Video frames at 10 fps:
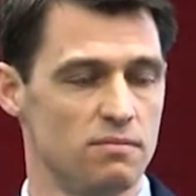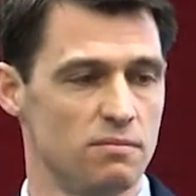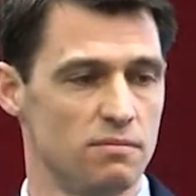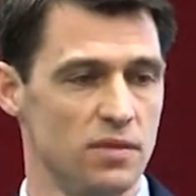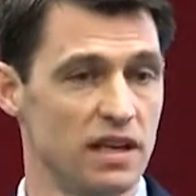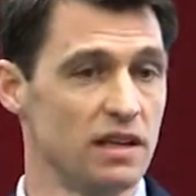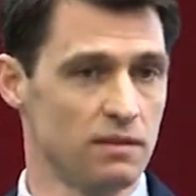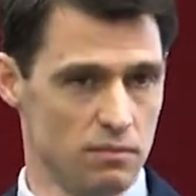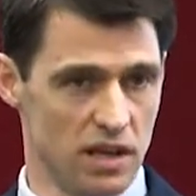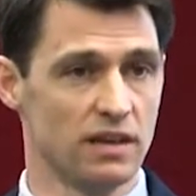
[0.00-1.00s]

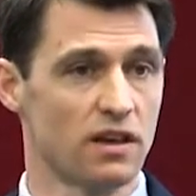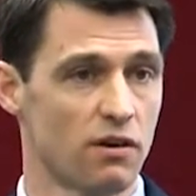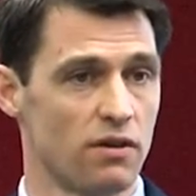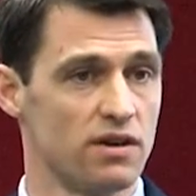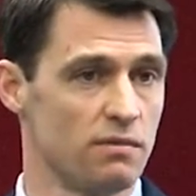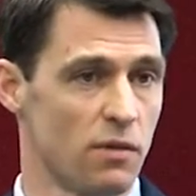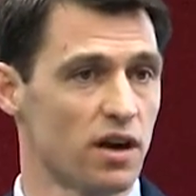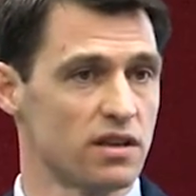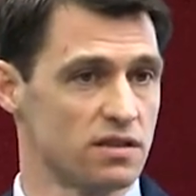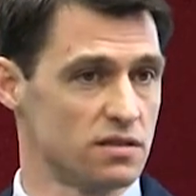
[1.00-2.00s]
meeting the current
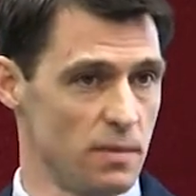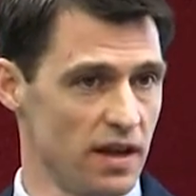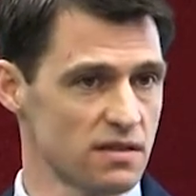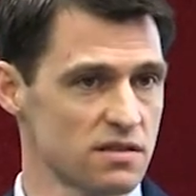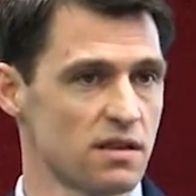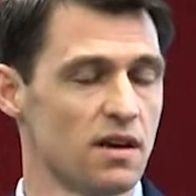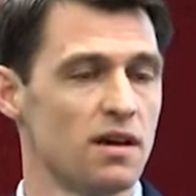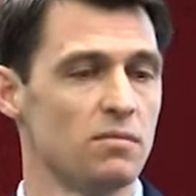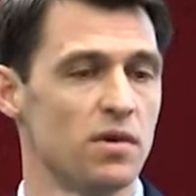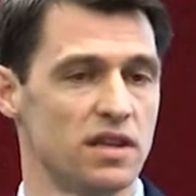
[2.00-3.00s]
market demands,
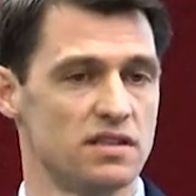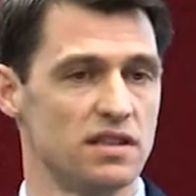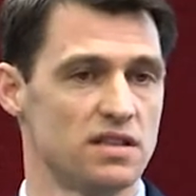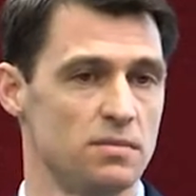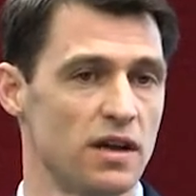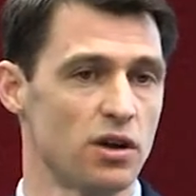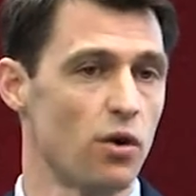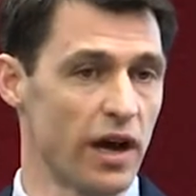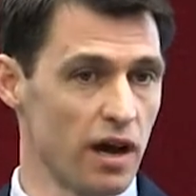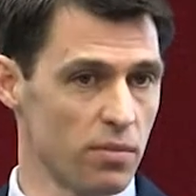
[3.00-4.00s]
but they see that demand
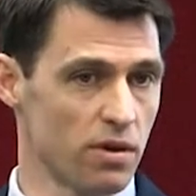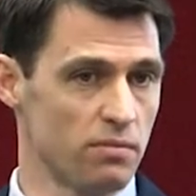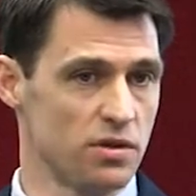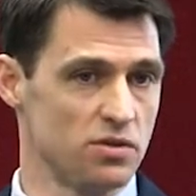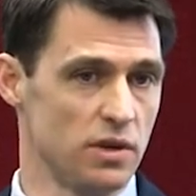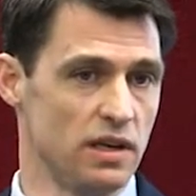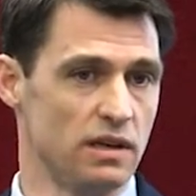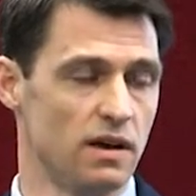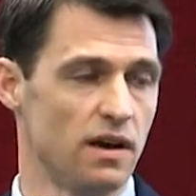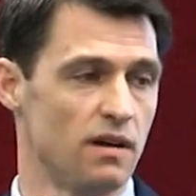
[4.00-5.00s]
going up
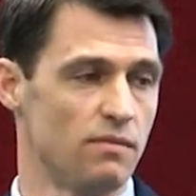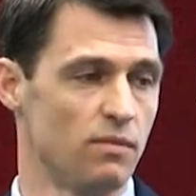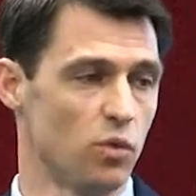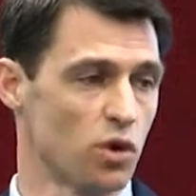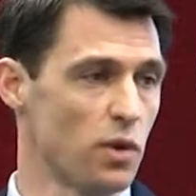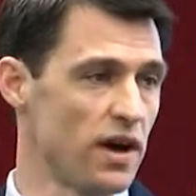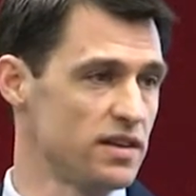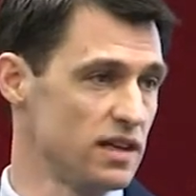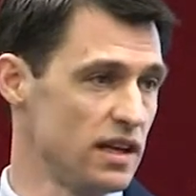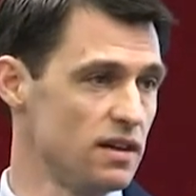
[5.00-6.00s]
between worldwide
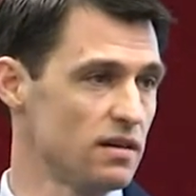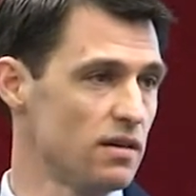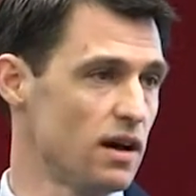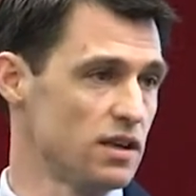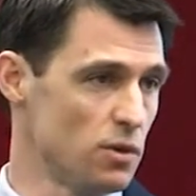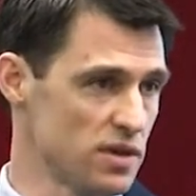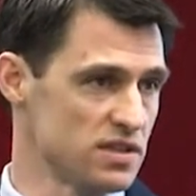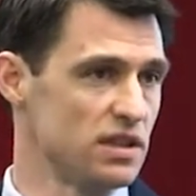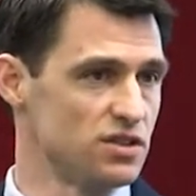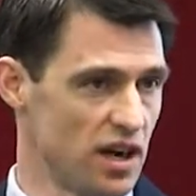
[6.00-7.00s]
need, US
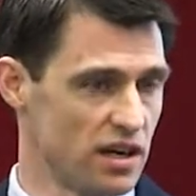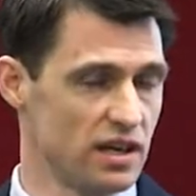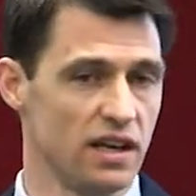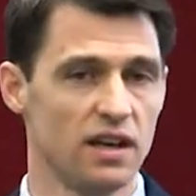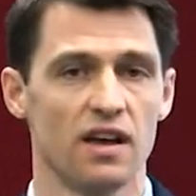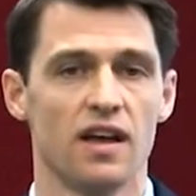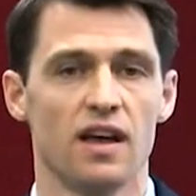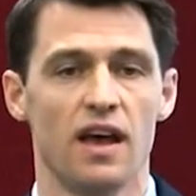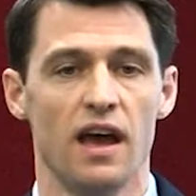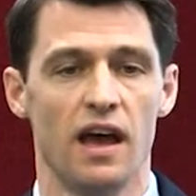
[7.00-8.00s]
need, China need,
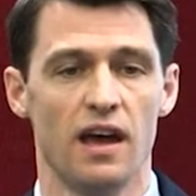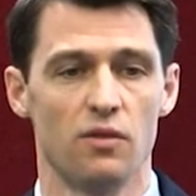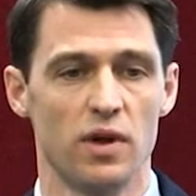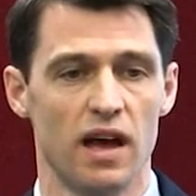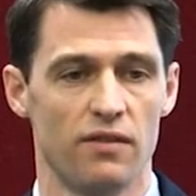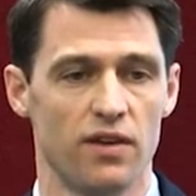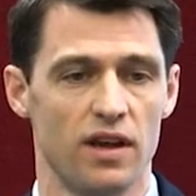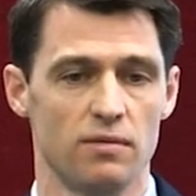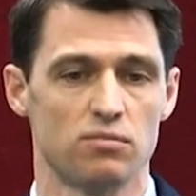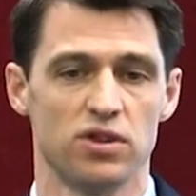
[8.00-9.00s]
and we have
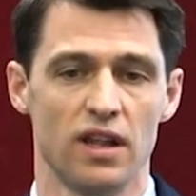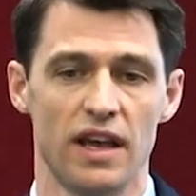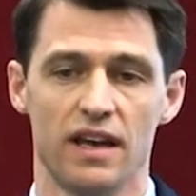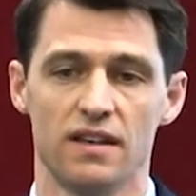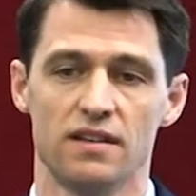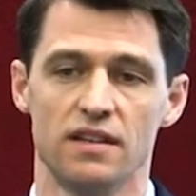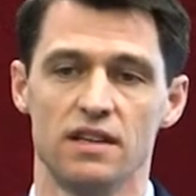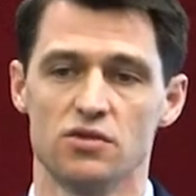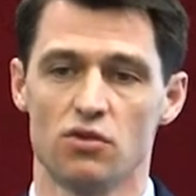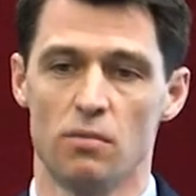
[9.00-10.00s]
a planned
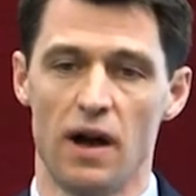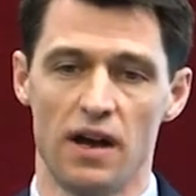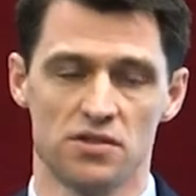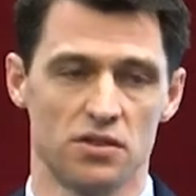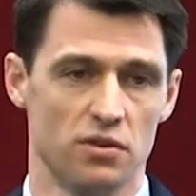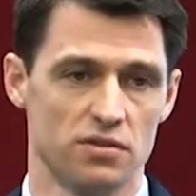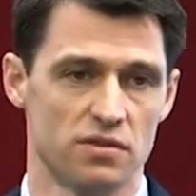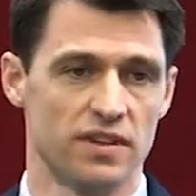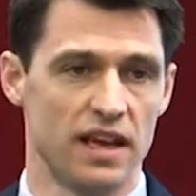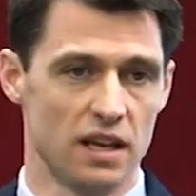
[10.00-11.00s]
interim milestones
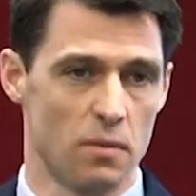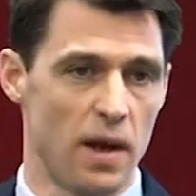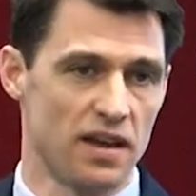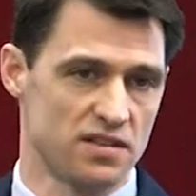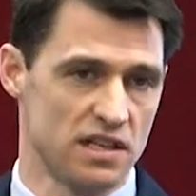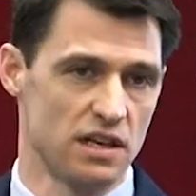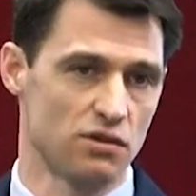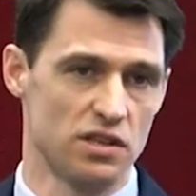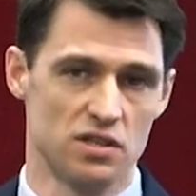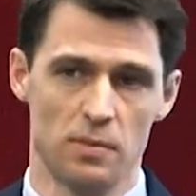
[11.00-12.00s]
of getting capacity
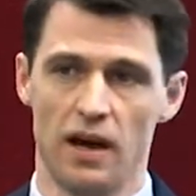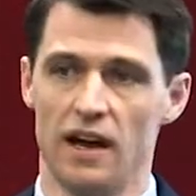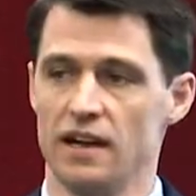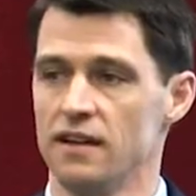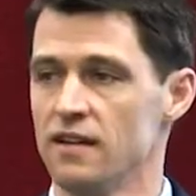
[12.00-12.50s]
increased by